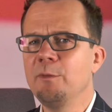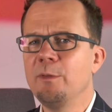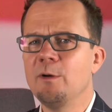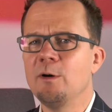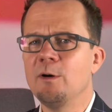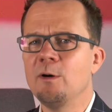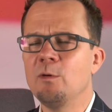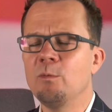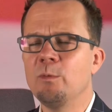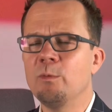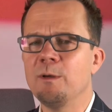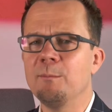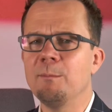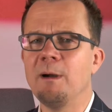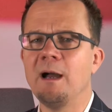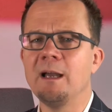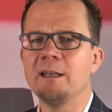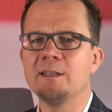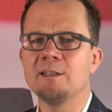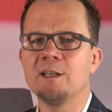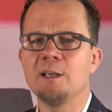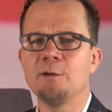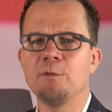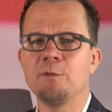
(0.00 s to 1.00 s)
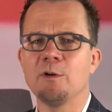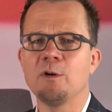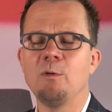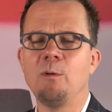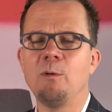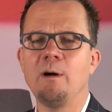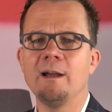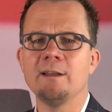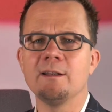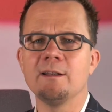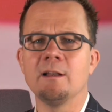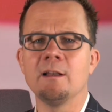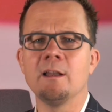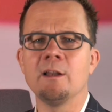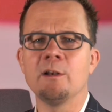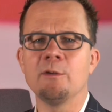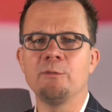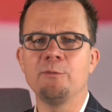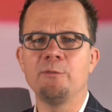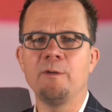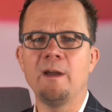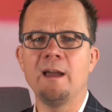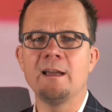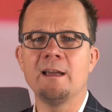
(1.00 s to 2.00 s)
though we might have acquired a lot of
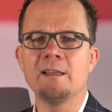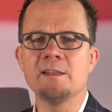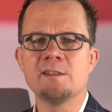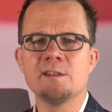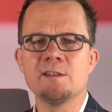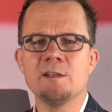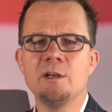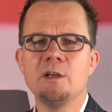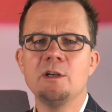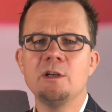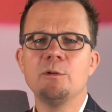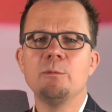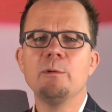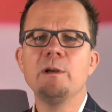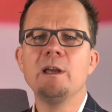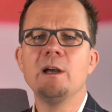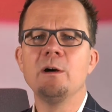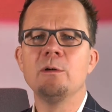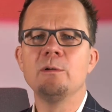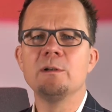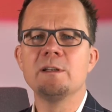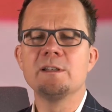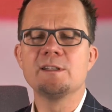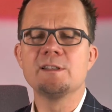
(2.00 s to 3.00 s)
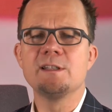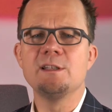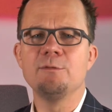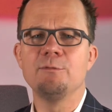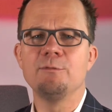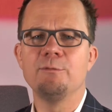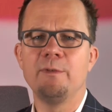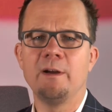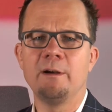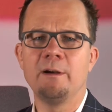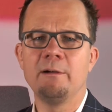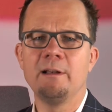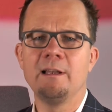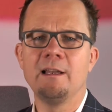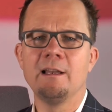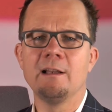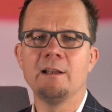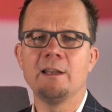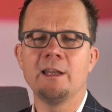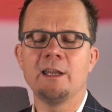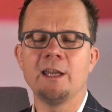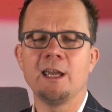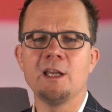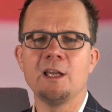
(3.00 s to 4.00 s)
fans, we only see very
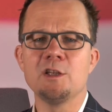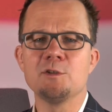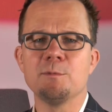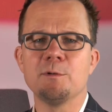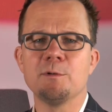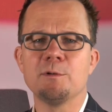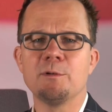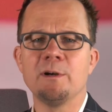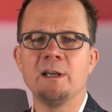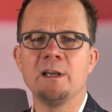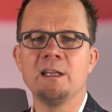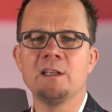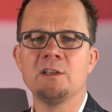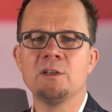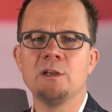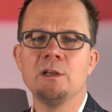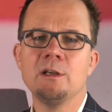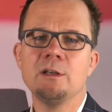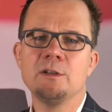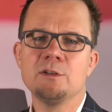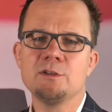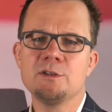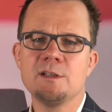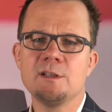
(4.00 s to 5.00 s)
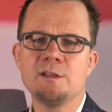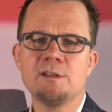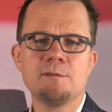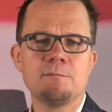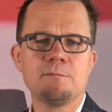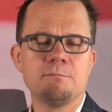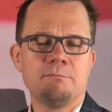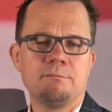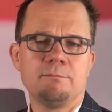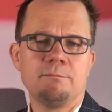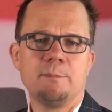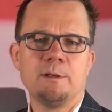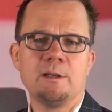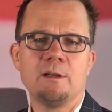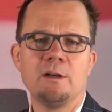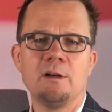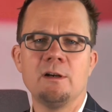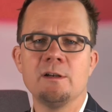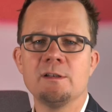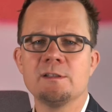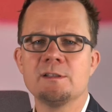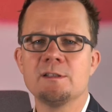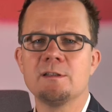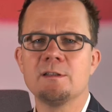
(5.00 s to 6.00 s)
little engagement rate just
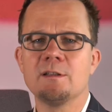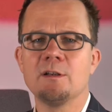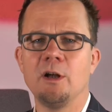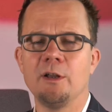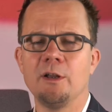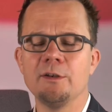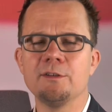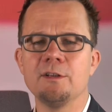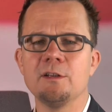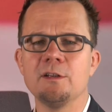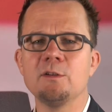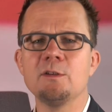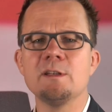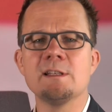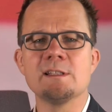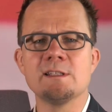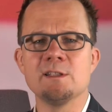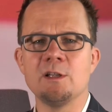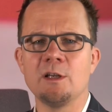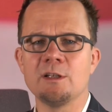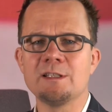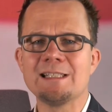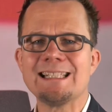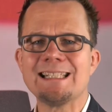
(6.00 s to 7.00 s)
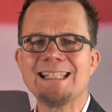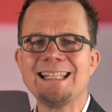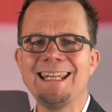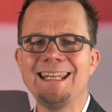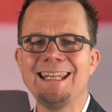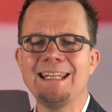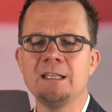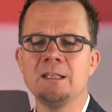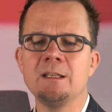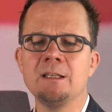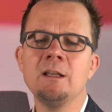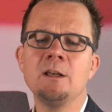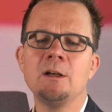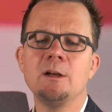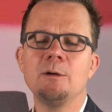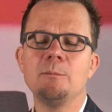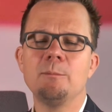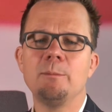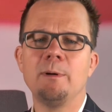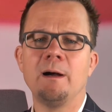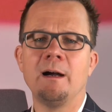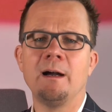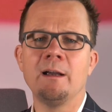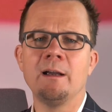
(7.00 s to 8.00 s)
because content is not seen
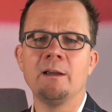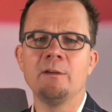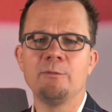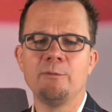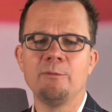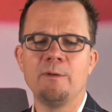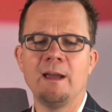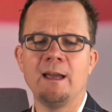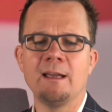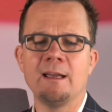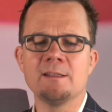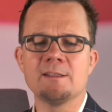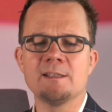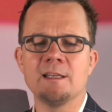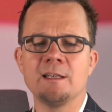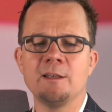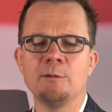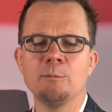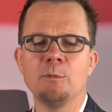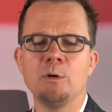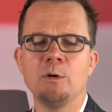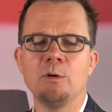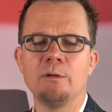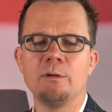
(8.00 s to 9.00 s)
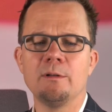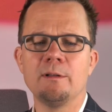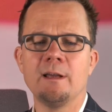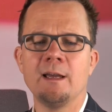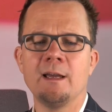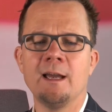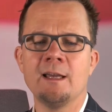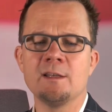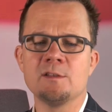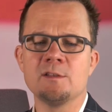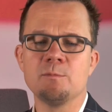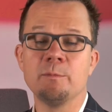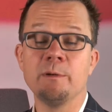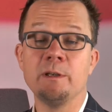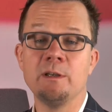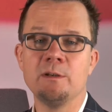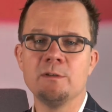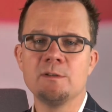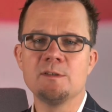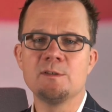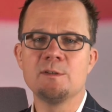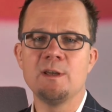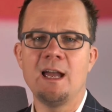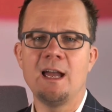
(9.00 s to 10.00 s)
by fans anymore as we
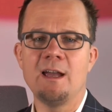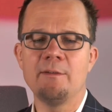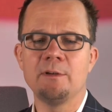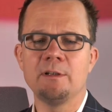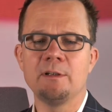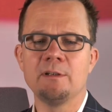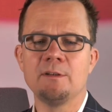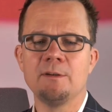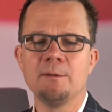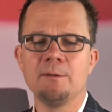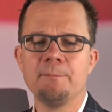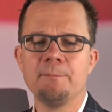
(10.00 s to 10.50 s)
used to have it.